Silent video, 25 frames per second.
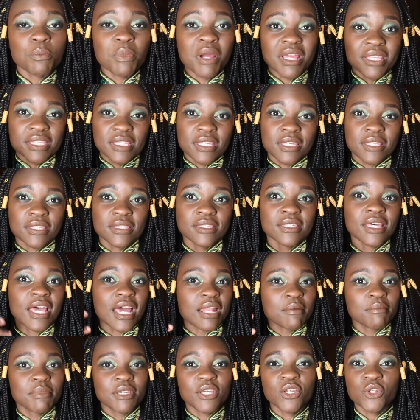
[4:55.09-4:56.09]
patterns
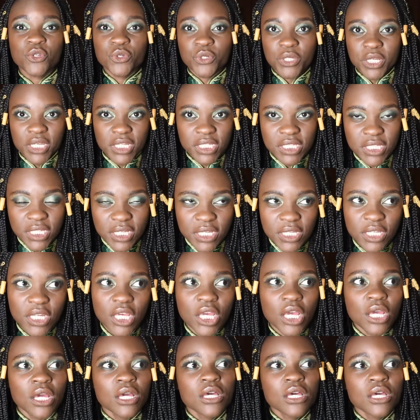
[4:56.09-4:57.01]
can be created.